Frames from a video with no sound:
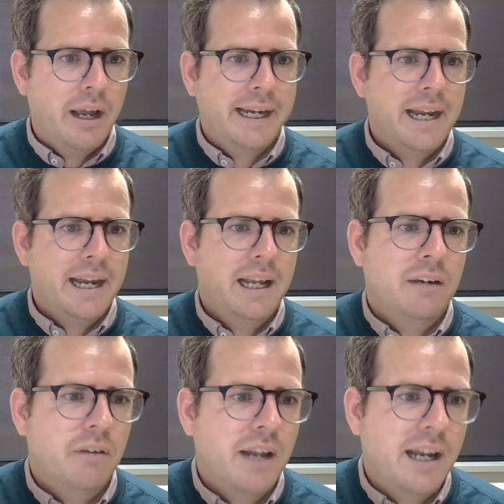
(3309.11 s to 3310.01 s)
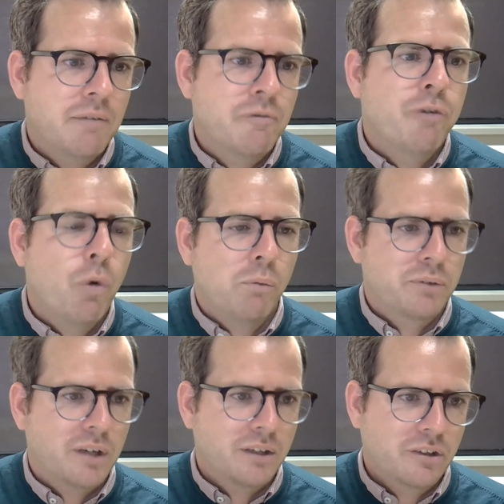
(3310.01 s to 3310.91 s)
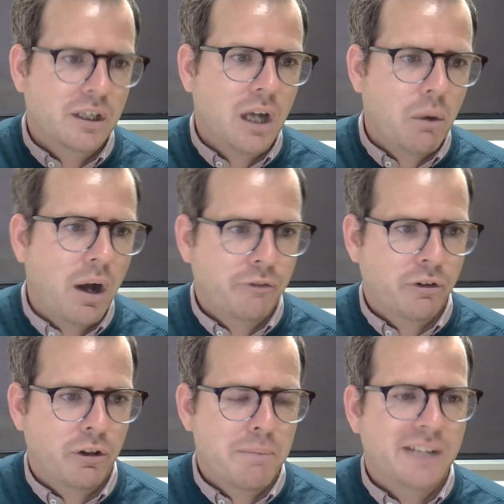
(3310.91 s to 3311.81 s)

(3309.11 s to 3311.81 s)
Again, in, it informs us to go after them.